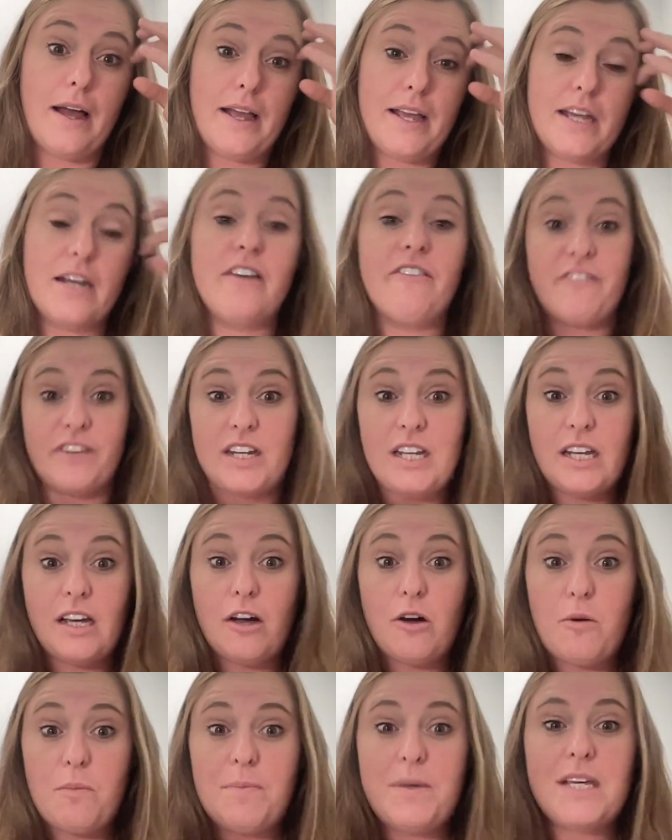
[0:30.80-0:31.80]
in a
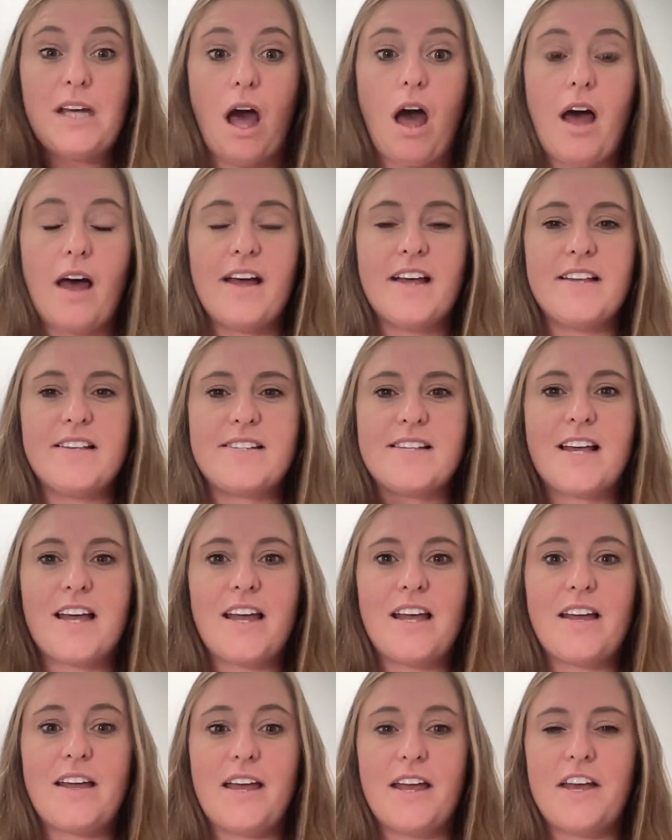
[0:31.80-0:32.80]
video, because
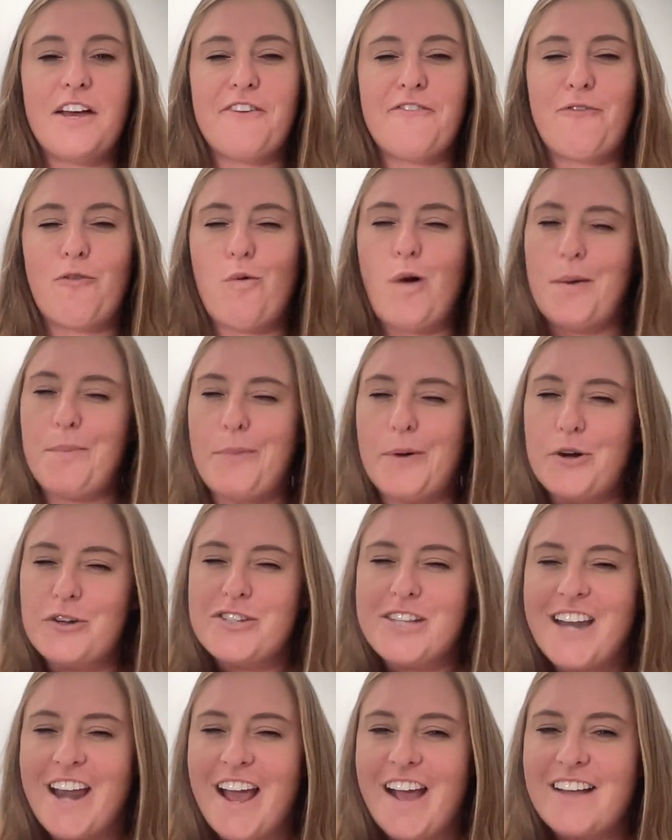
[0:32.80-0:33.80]
if one
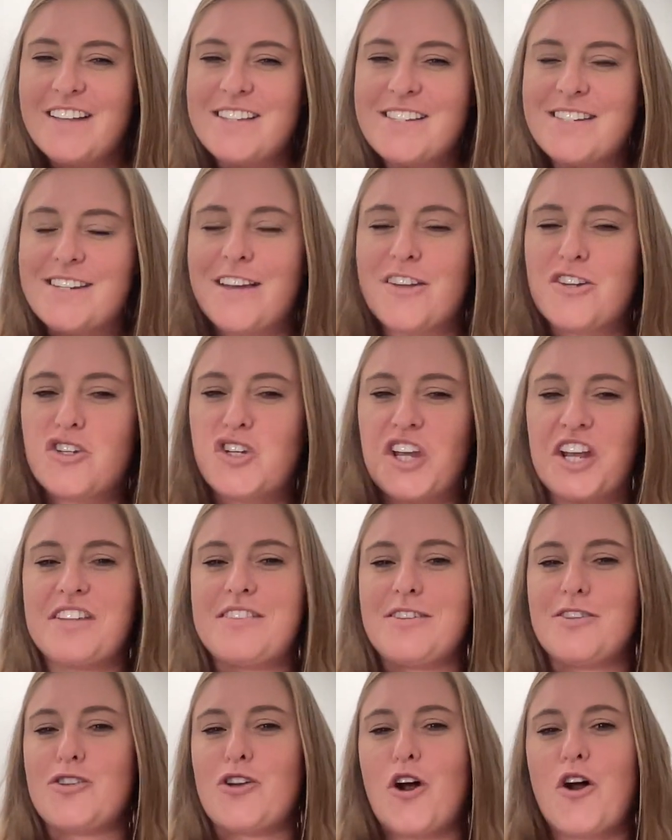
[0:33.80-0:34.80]
person asked,
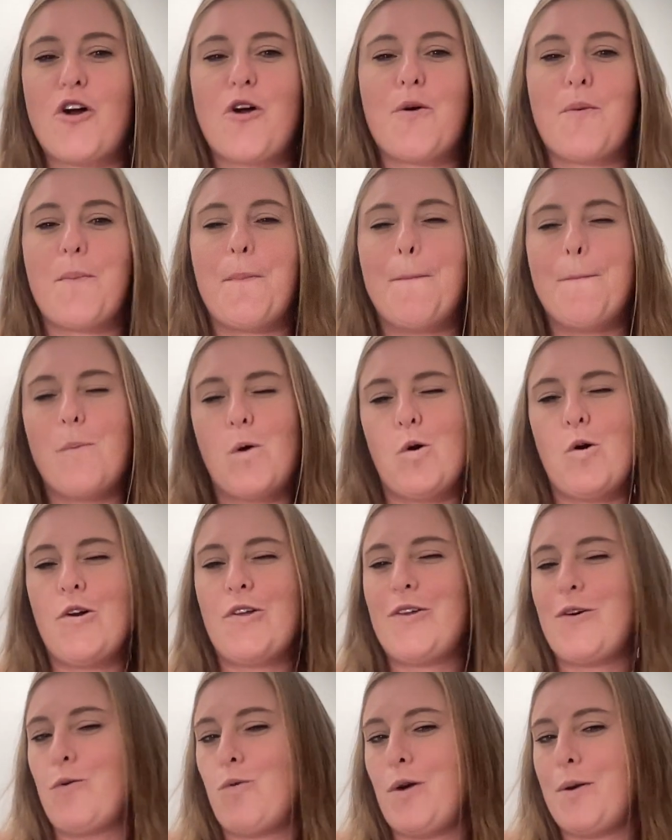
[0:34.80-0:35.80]
chances are more
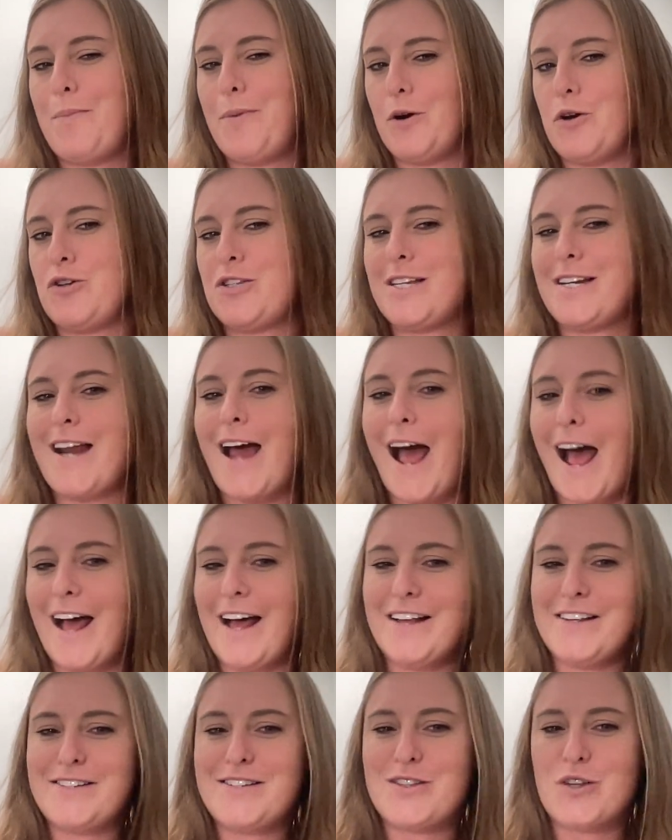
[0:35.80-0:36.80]
than one person
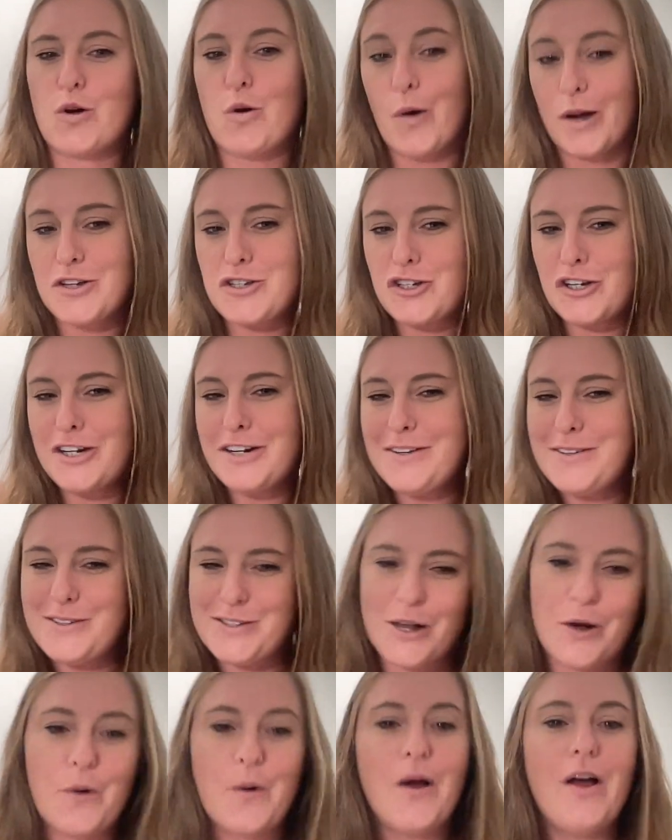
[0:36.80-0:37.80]
has the question.
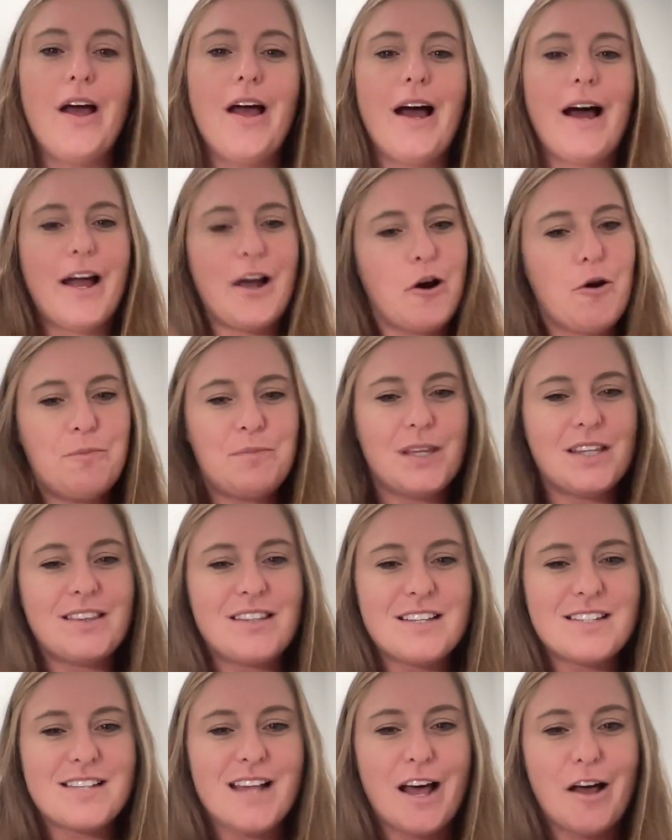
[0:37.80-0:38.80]
So I hope that
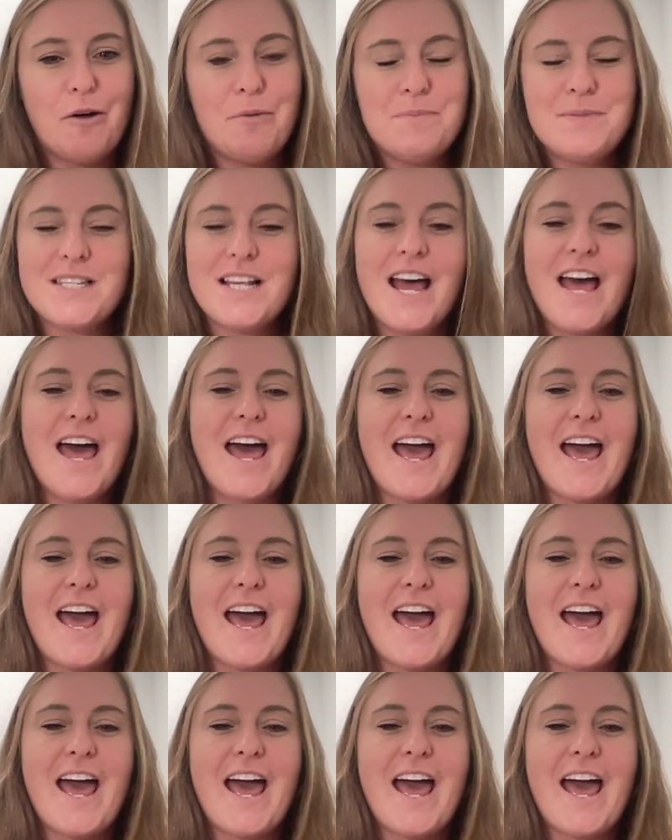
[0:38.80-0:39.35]
this helps.